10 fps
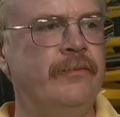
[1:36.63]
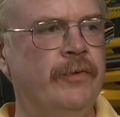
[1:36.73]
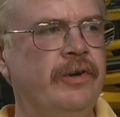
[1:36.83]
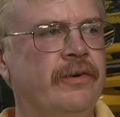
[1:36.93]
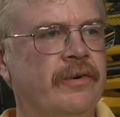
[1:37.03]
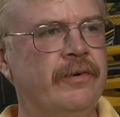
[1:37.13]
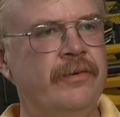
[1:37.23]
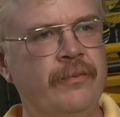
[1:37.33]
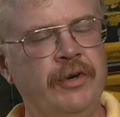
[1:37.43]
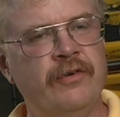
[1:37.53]
When
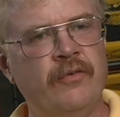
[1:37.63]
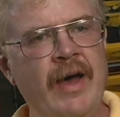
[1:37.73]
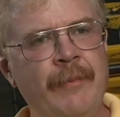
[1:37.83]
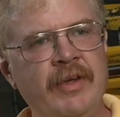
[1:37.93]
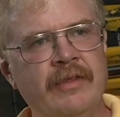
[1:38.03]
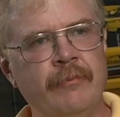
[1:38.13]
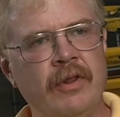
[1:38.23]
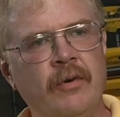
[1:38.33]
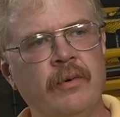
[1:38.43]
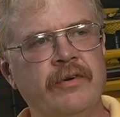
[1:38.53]
you're swapping the
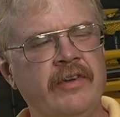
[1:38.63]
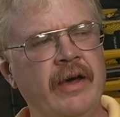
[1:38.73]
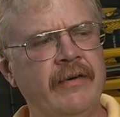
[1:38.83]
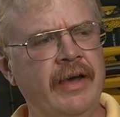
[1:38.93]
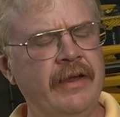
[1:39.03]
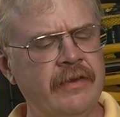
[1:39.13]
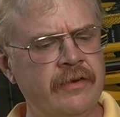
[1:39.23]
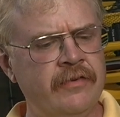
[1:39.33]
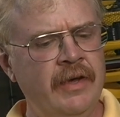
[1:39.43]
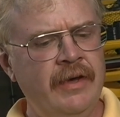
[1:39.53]
blowers out on
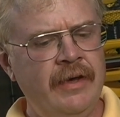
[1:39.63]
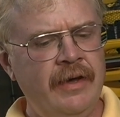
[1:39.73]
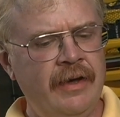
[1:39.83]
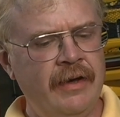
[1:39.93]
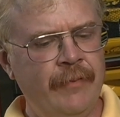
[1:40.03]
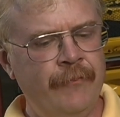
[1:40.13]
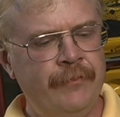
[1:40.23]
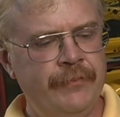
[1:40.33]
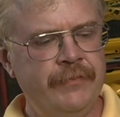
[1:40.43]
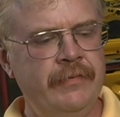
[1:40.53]
this,
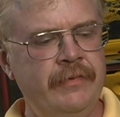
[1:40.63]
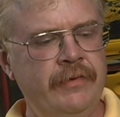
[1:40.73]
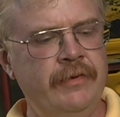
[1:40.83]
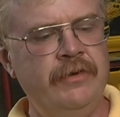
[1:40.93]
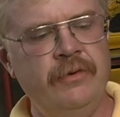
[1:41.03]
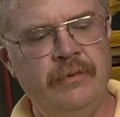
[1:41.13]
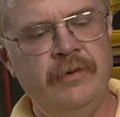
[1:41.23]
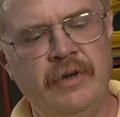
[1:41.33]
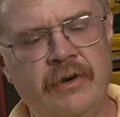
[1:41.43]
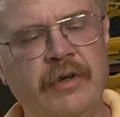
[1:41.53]

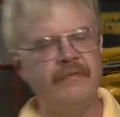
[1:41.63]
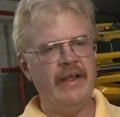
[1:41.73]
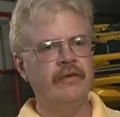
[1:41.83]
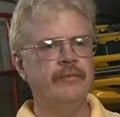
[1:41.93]
you follow the